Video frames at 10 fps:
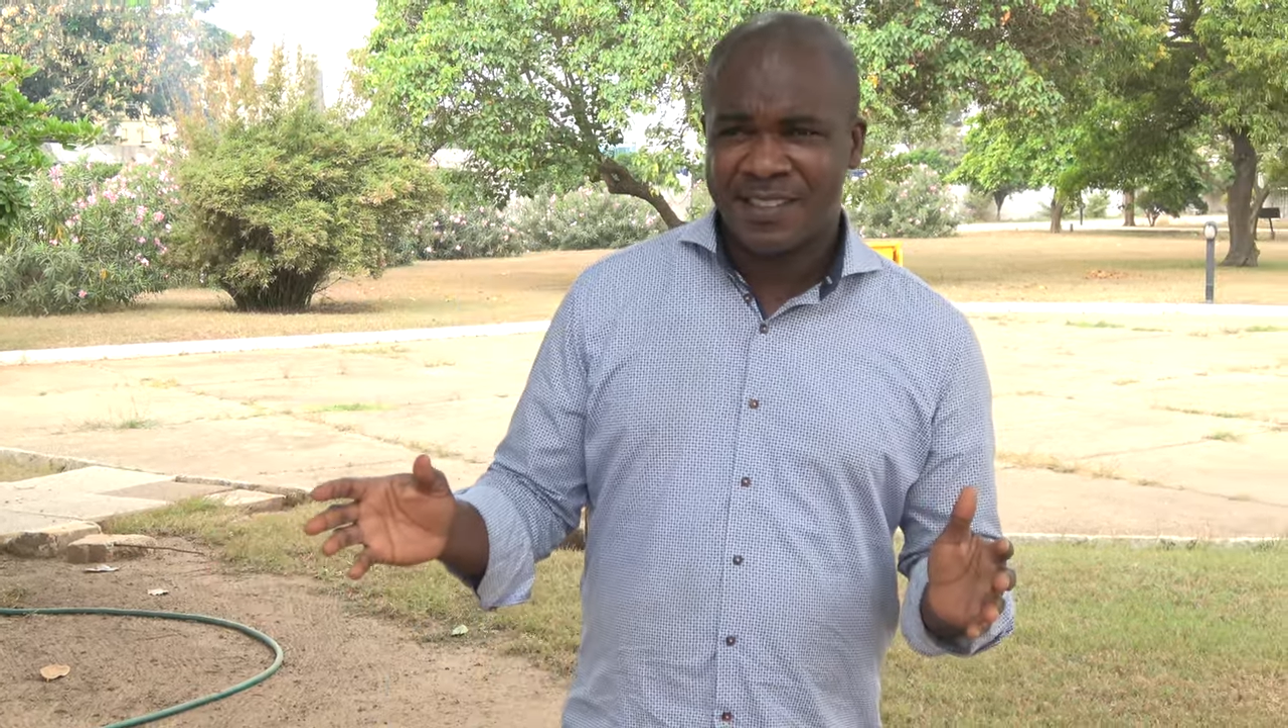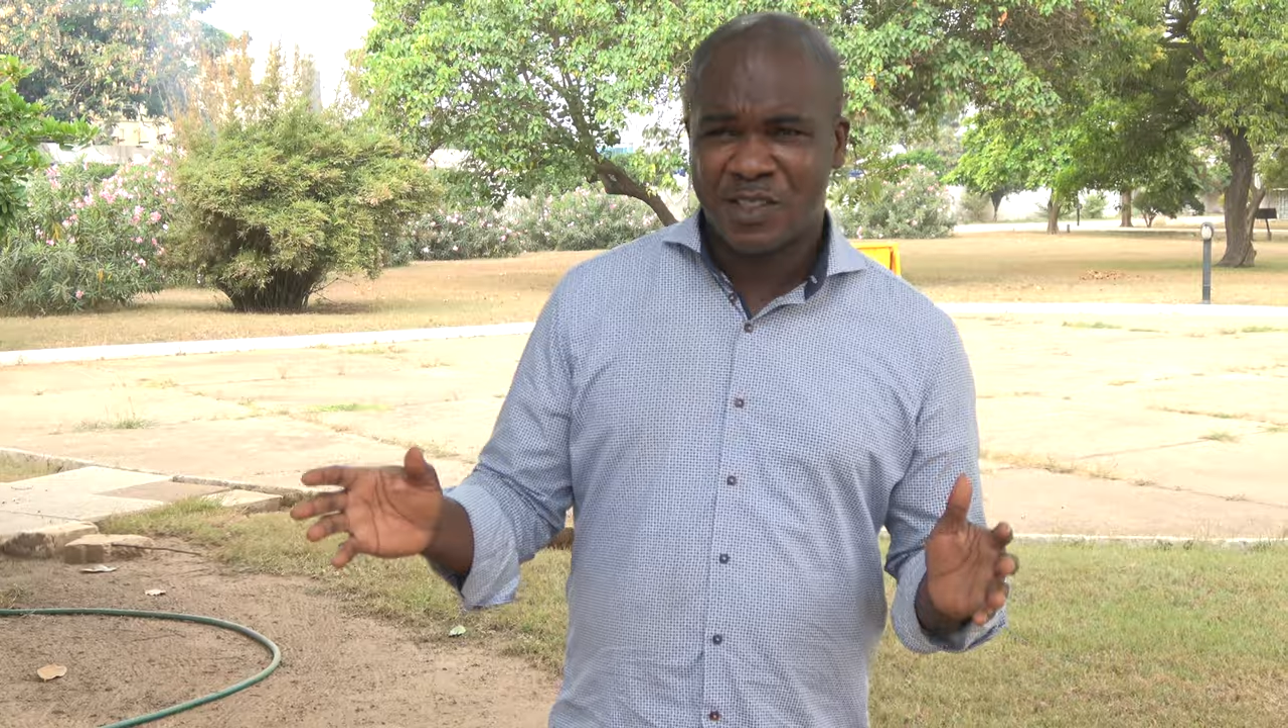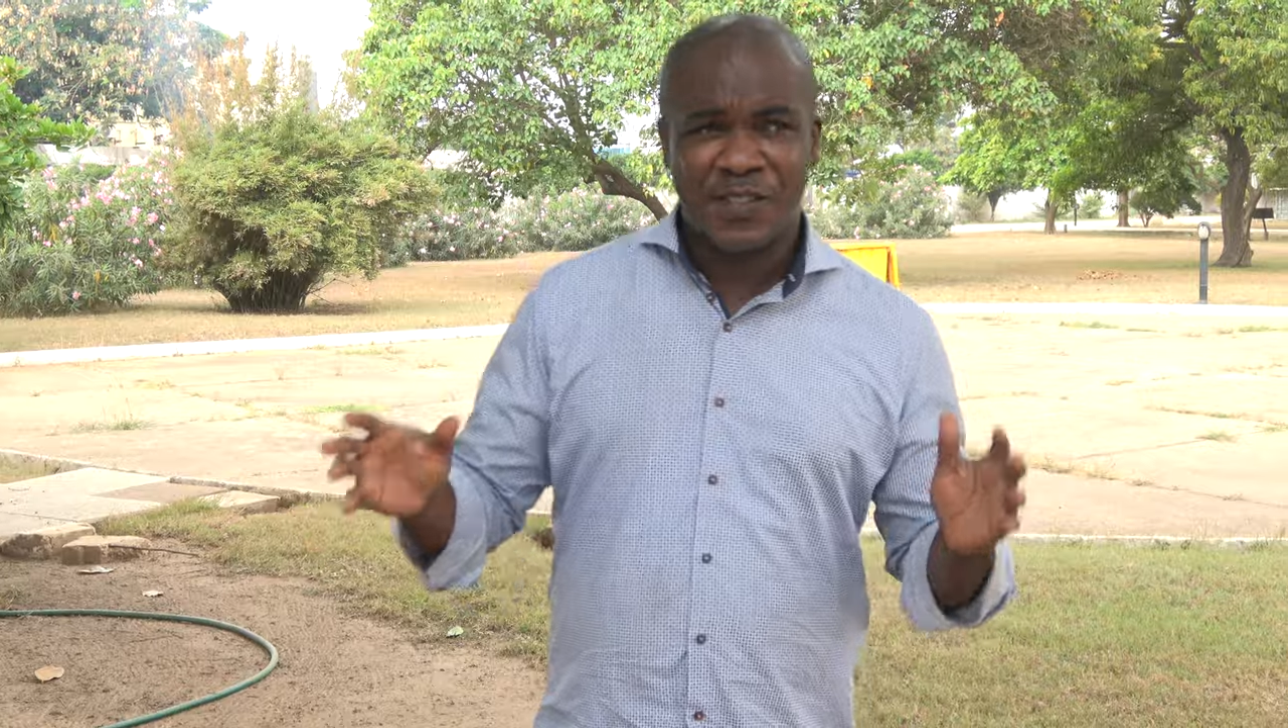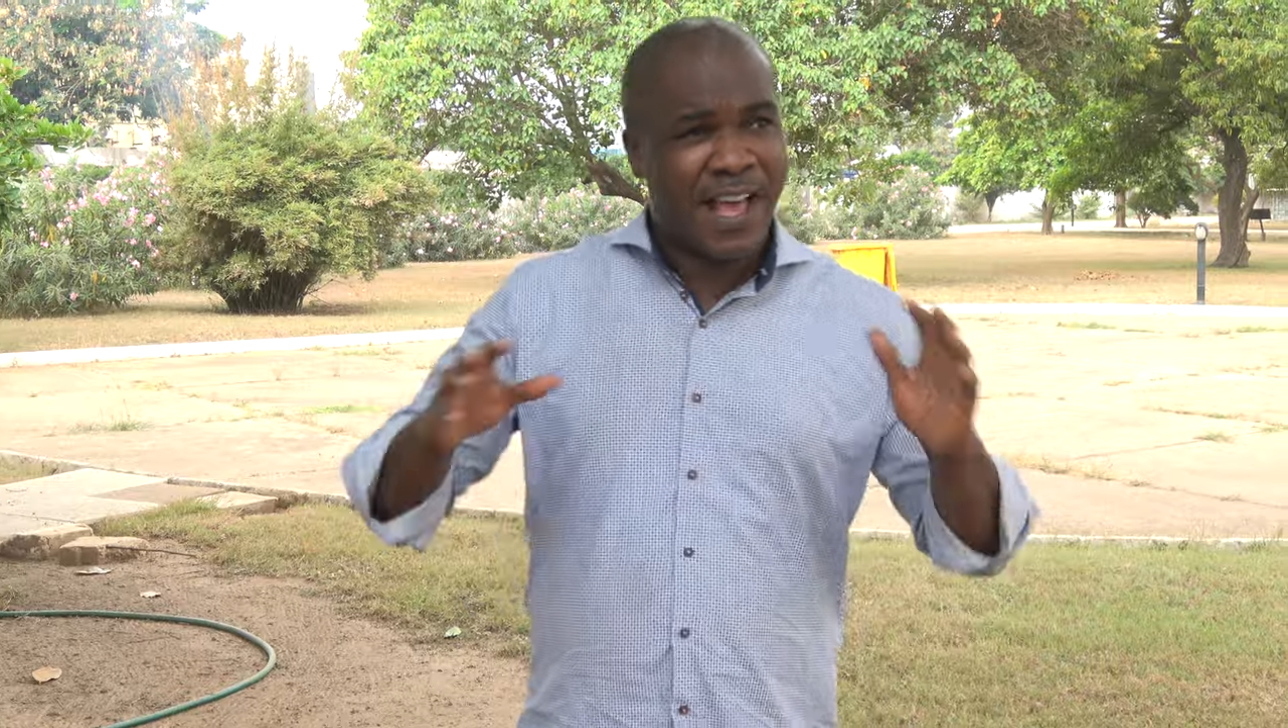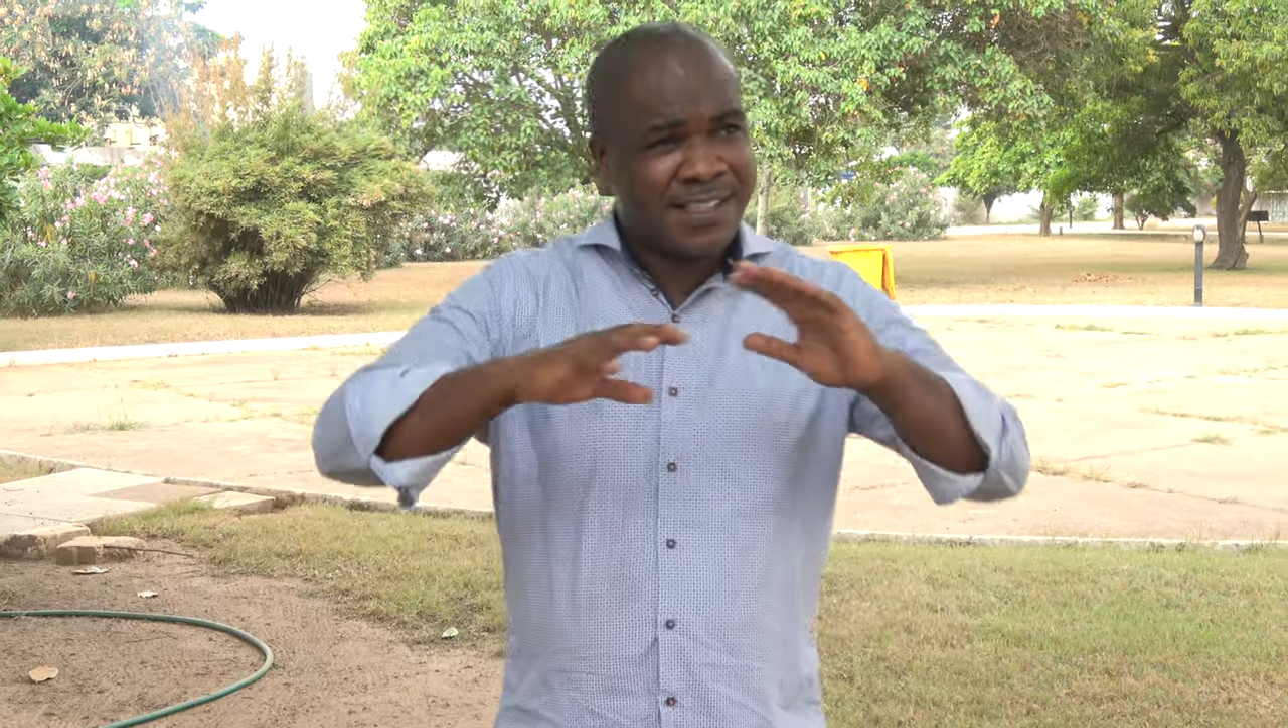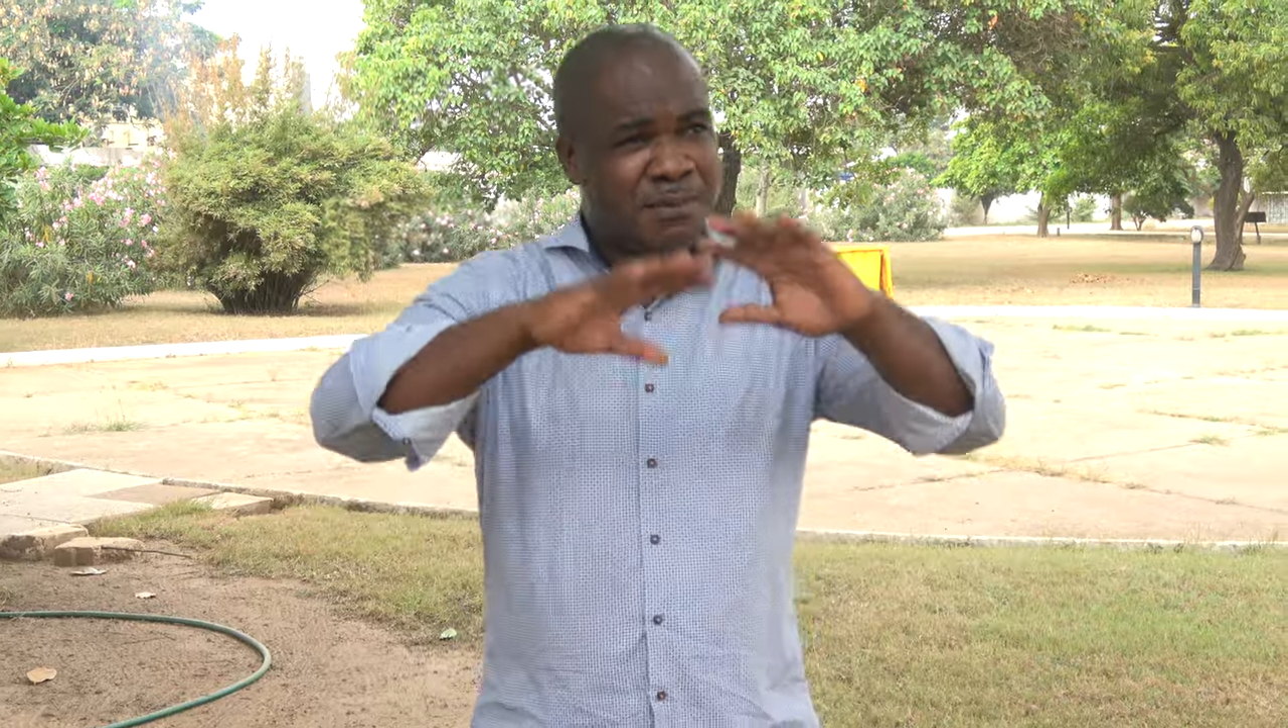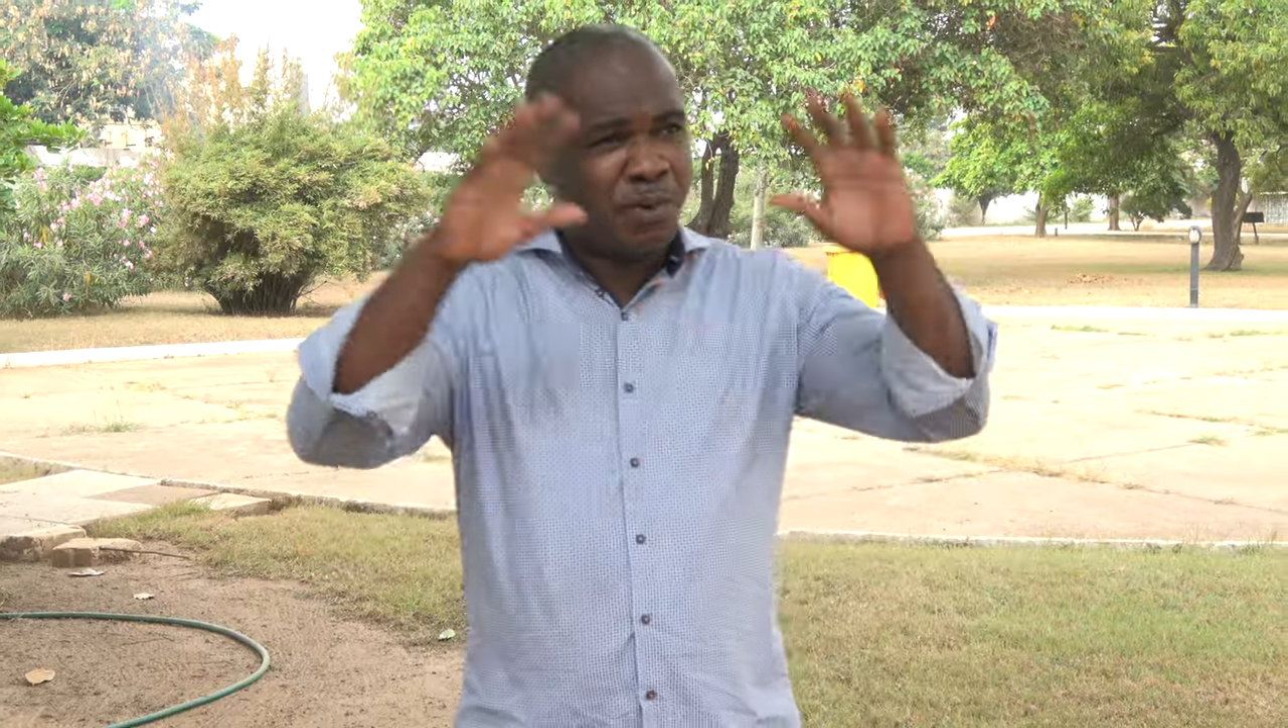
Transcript: So that's the